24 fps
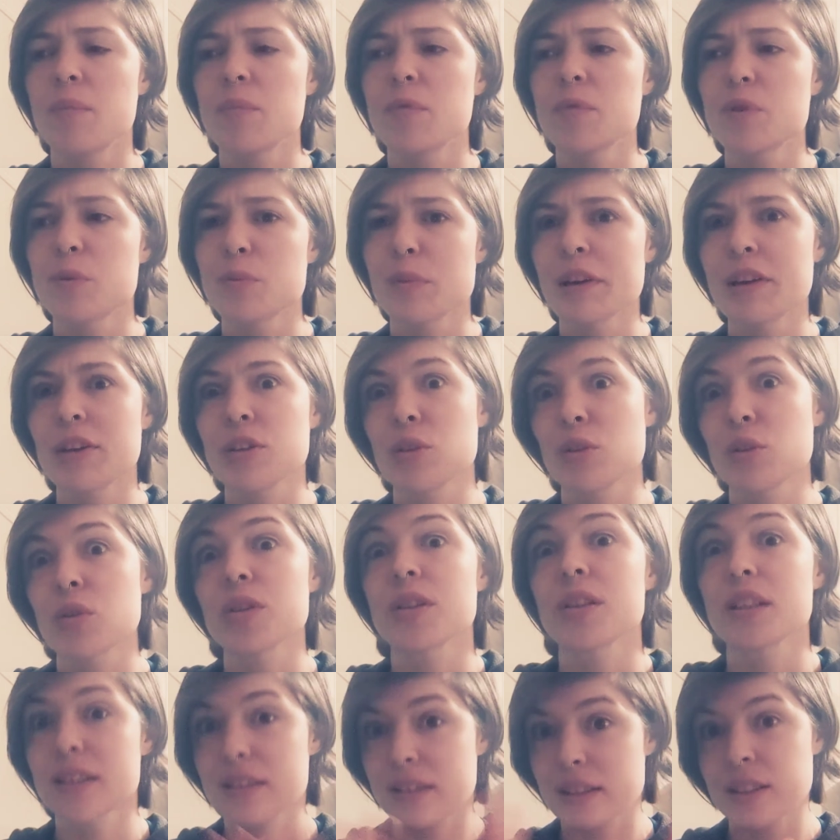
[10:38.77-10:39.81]
to make sure
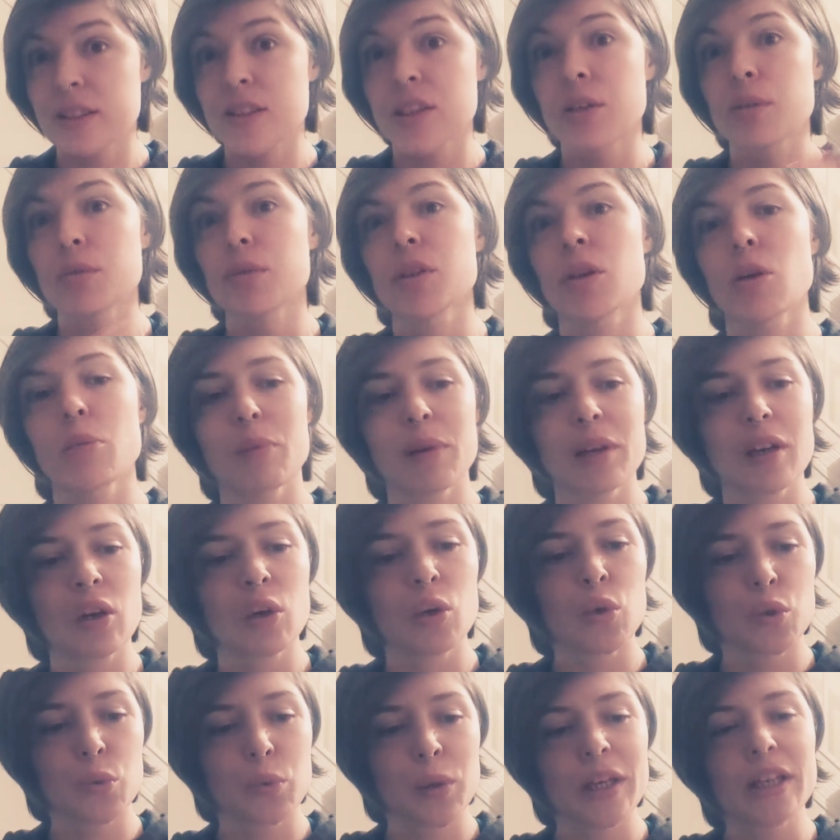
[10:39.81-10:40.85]
that you're not being
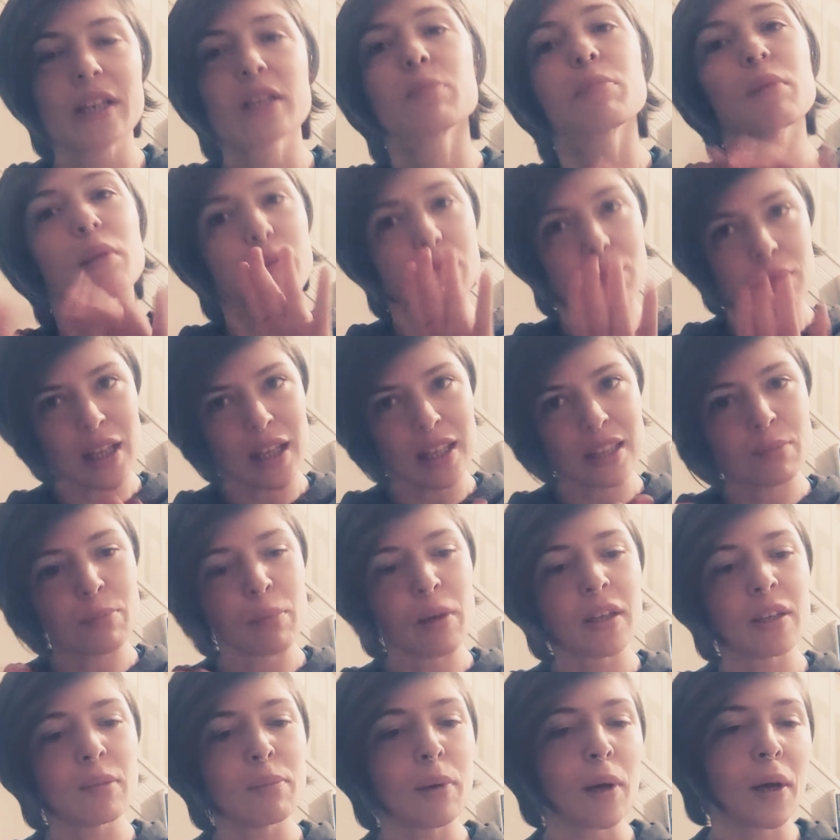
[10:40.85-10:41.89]
hoodwinked, but that's
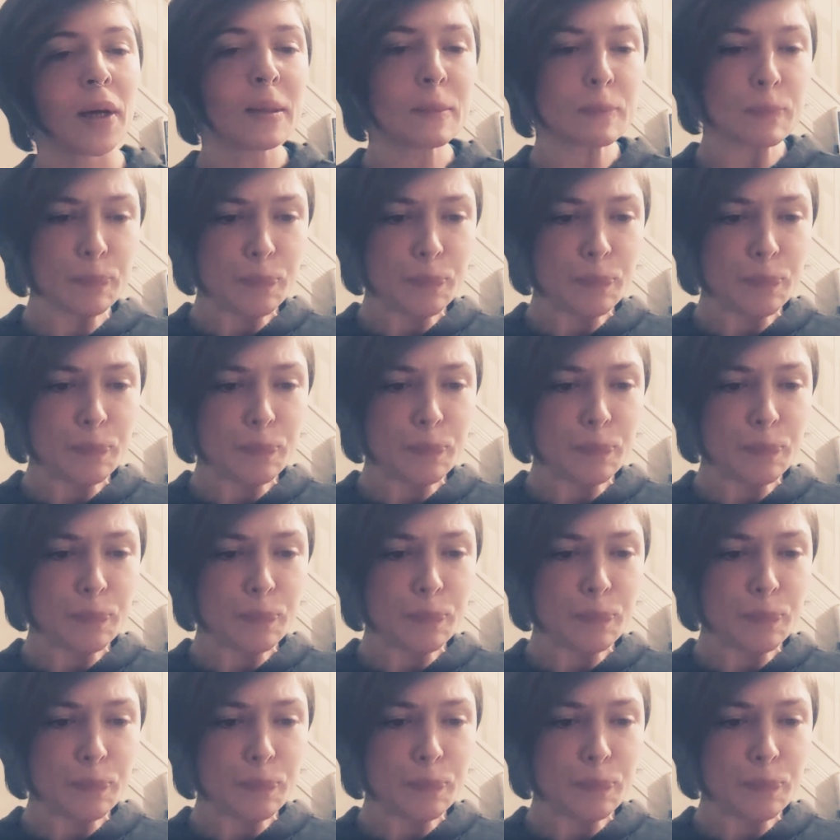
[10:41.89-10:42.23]
by the by.